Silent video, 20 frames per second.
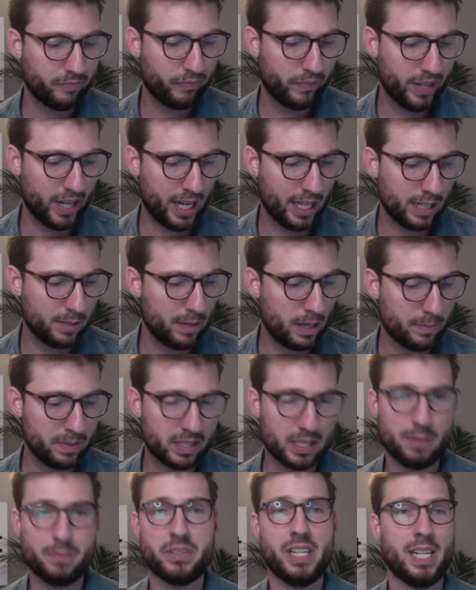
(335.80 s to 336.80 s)
Right, there might be
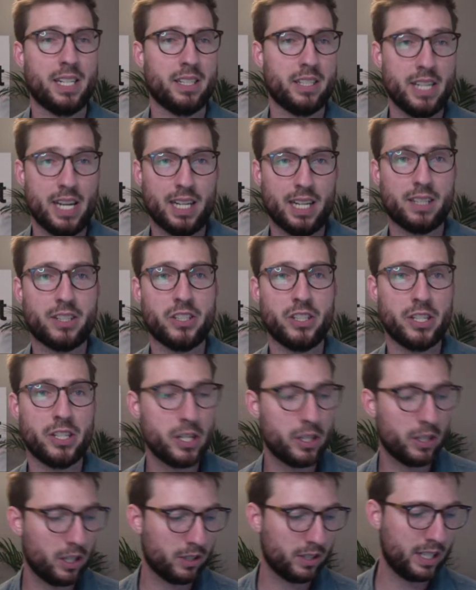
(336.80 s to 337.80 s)
some chance you actually
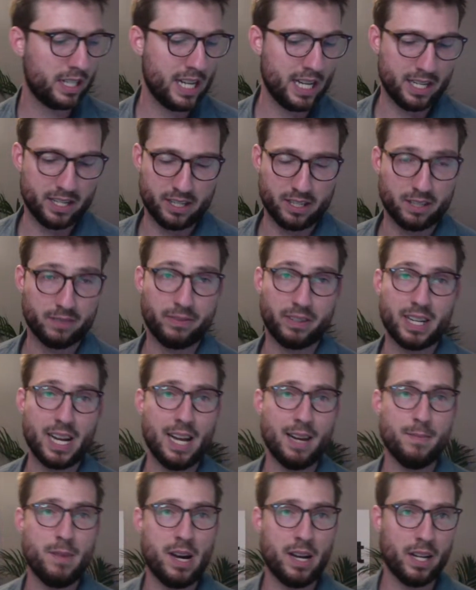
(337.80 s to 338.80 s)
do owe the debt and you just forgot
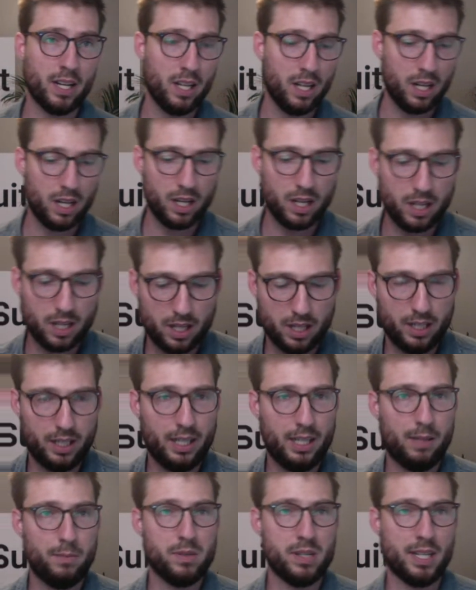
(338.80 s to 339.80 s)
about it.
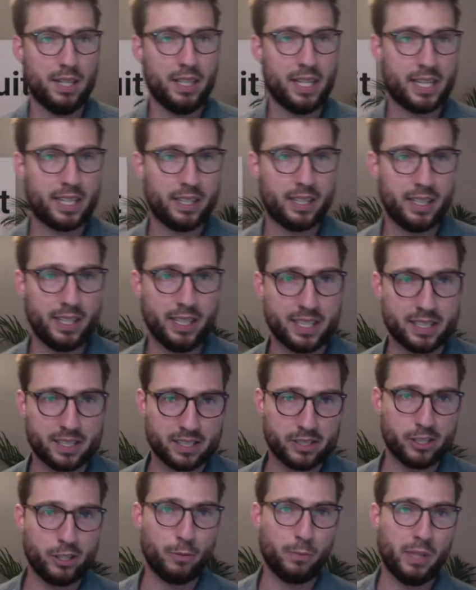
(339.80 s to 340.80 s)
But unlikely, let's
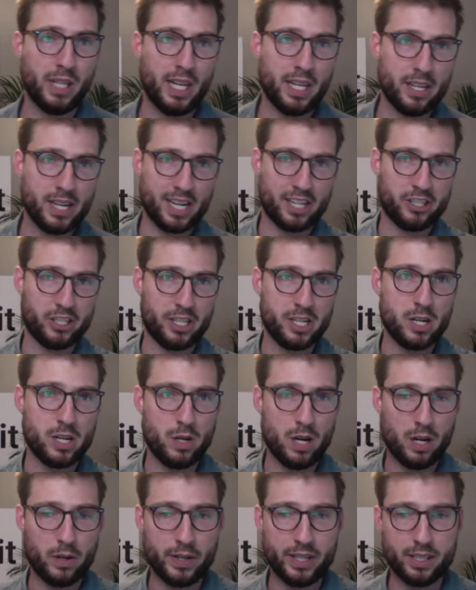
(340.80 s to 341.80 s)
assume that you actually don't
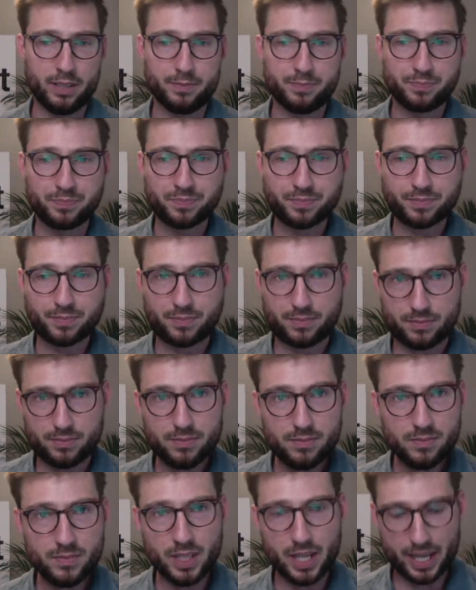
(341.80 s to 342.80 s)
owe it
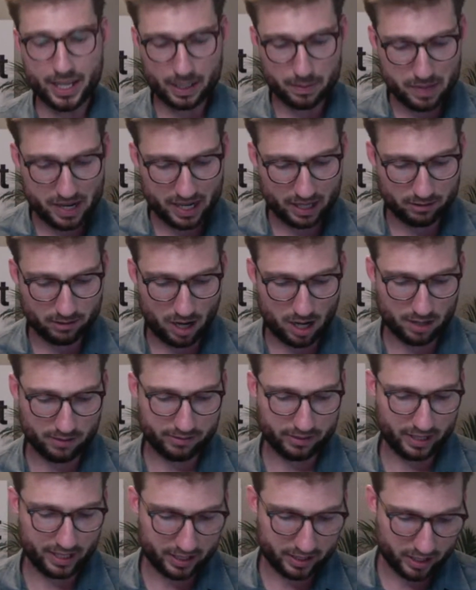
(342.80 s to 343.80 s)
and you're being
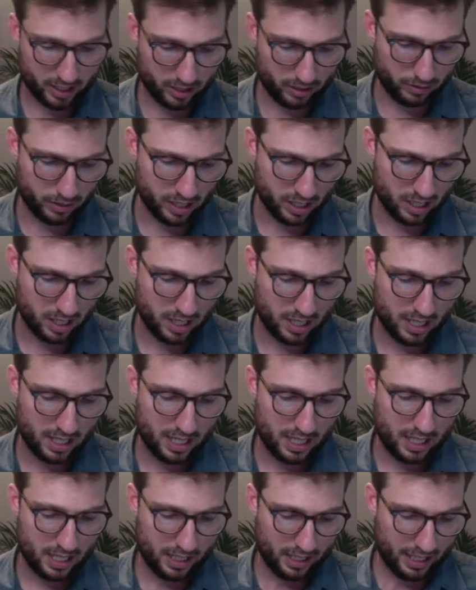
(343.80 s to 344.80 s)
wrongfully sued.
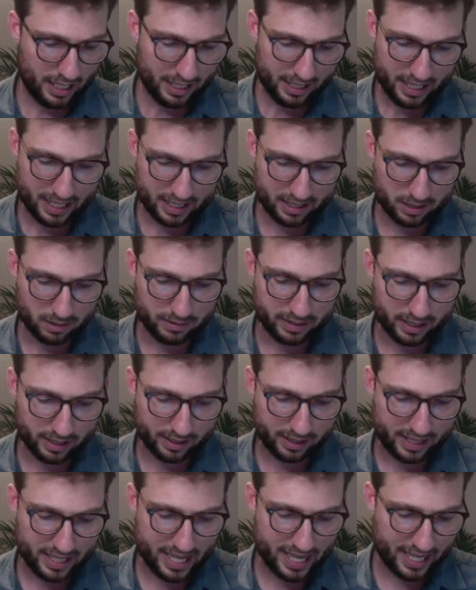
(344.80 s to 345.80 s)
All right, that is a real
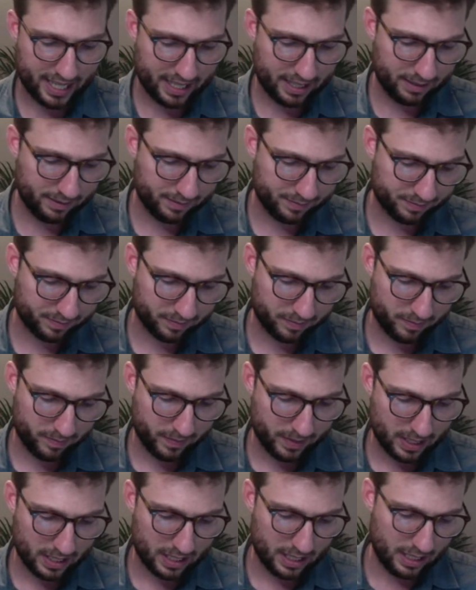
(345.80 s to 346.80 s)
thing
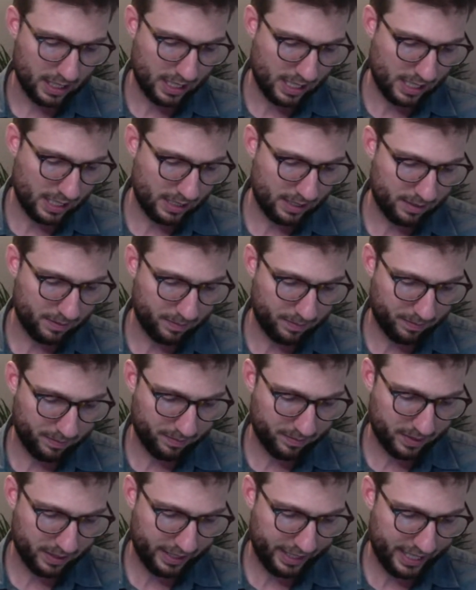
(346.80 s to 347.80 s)
that
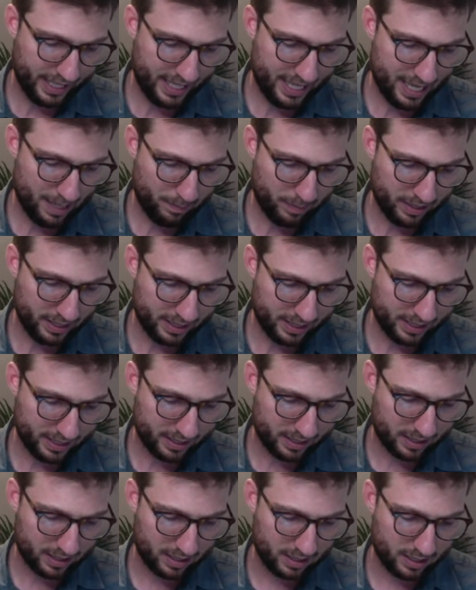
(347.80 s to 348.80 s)

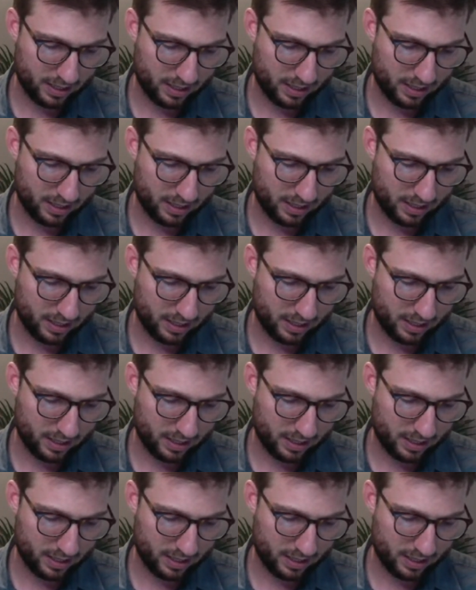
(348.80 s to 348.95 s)
happens.